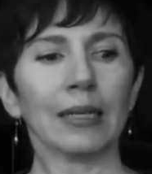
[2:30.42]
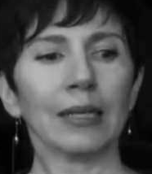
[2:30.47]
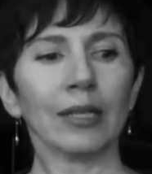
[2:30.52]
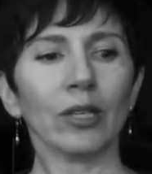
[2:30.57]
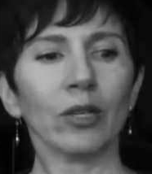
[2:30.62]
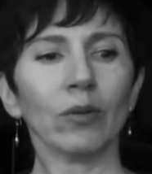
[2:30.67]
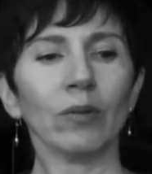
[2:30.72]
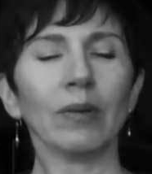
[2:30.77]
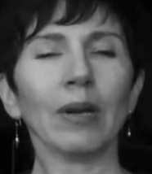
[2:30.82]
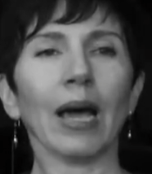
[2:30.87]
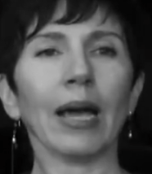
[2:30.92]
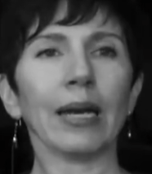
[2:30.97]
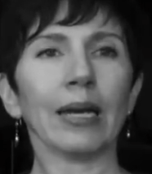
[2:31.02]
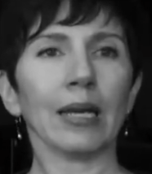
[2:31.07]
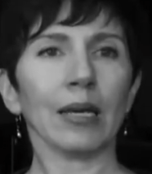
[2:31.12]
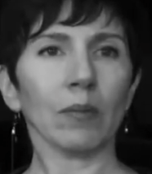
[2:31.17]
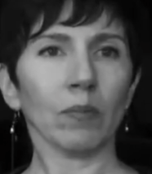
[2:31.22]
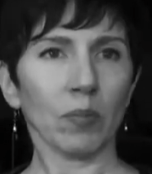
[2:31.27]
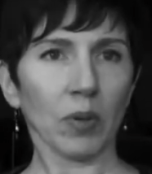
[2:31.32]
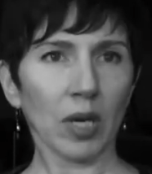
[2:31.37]

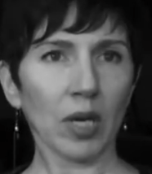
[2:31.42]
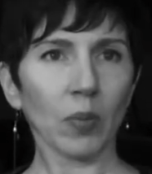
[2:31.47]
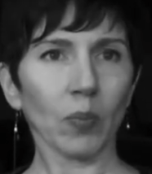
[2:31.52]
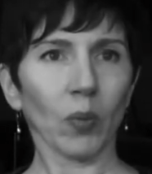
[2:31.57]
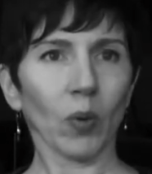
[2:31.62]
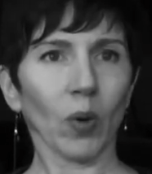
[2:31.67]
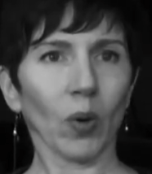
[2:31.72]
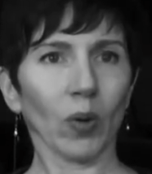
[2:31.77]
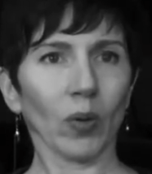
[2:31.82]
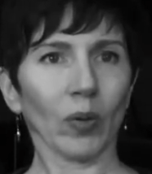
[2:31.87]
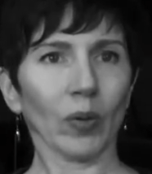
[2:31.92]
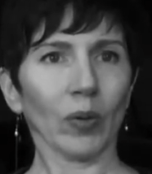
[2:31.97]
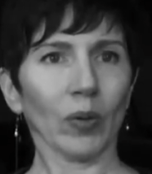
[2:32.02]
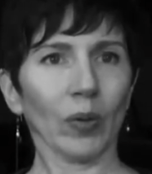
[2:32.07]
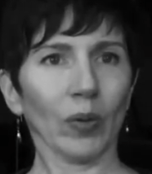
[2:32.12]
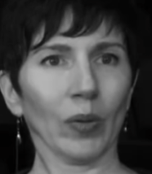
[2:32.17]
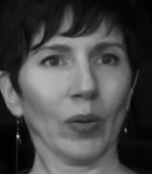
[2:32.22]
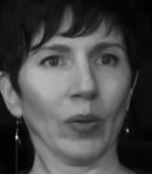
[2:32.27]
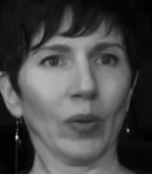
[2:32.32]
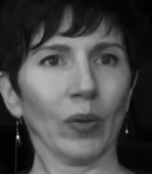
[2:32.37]
uniting people
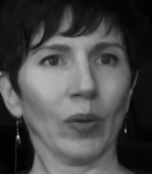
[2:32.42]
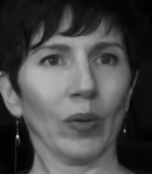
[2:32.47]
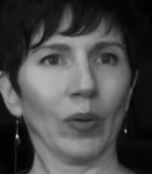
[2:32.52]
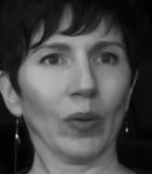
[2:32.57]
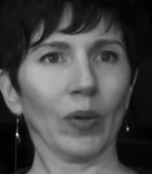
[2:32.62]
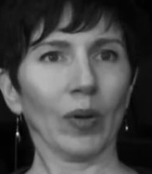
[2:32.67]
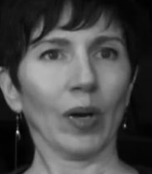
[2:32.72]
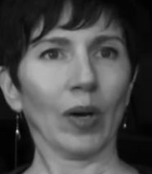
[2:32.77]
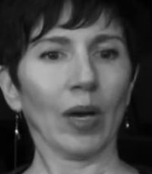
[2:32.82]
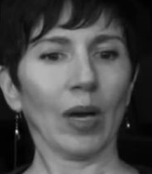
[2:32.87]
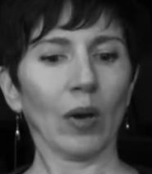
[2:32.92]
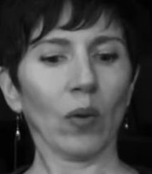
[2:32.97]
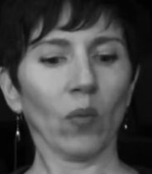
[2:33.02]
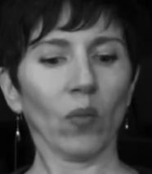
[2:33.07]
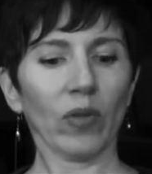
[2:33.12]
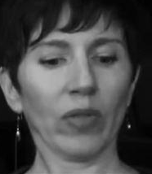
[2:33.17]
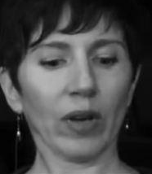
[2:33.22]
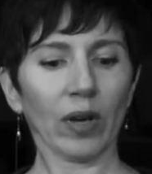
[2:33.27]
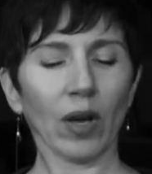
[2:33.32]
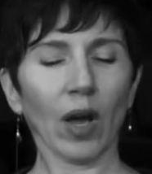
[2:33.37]

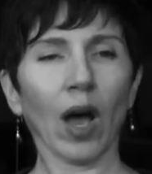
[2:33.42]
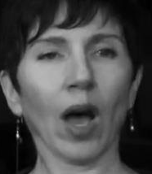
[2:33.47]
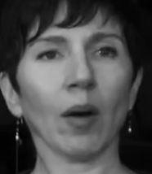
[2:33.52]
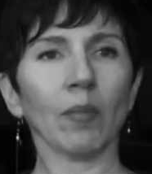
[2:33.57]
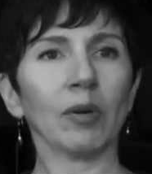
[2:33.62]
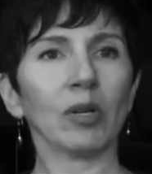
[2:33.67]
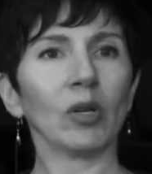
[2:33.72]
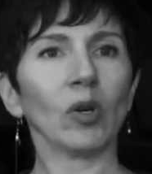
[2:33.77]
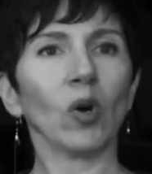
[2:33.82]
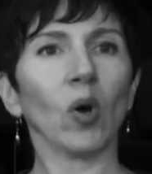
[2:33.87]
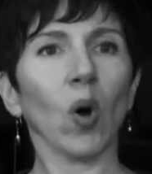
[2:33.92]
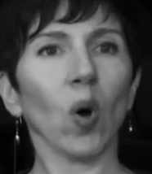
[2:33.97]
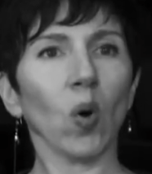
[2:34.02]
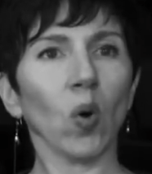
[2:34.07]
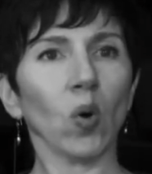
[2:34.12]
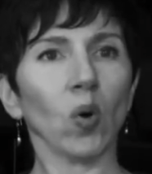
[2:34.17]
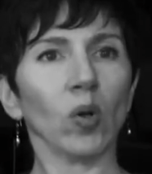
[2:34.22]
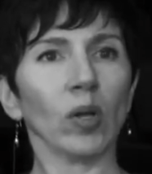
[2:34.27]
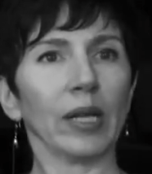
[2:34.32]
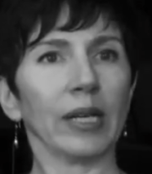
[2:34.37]
with a common
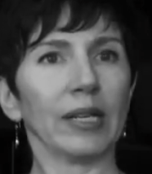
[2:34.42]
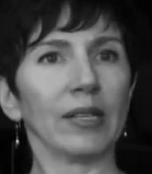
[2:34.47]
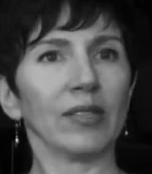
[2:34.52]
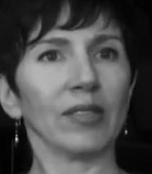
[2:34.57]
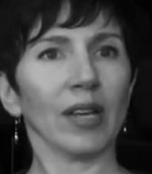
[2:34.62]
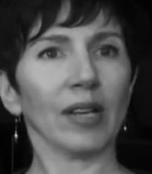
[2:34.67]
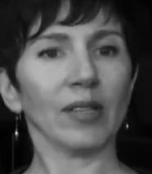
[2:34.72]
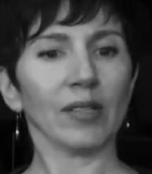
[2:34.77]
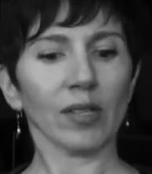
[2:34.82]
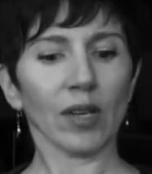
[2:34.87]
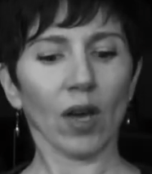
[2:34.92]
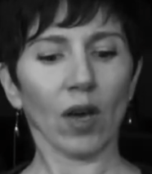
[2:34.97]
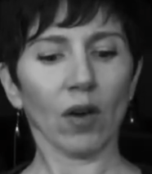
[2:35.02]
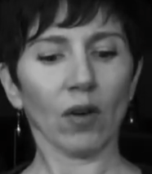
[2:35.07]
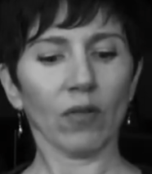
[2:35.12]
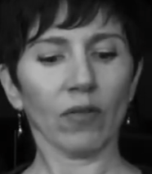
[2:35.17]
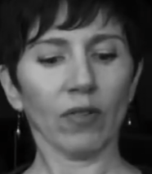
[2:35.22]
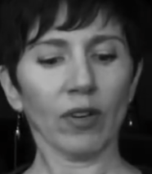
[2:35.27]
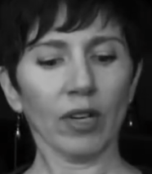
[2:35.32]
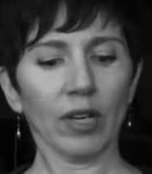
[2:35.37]
goal and a sense of